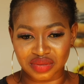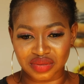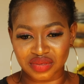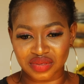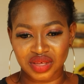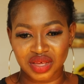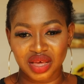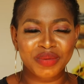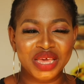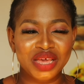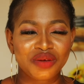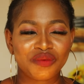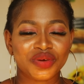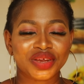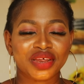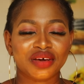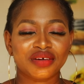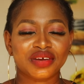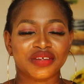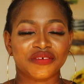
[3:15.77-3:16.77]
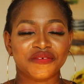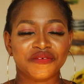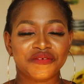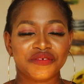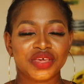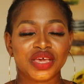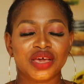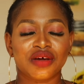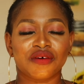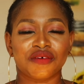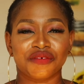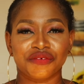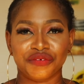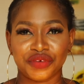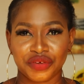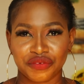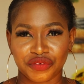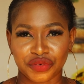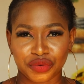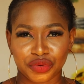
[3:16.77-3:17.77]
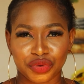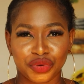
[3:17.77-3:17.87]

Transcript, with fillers: Speak without the fear of favor.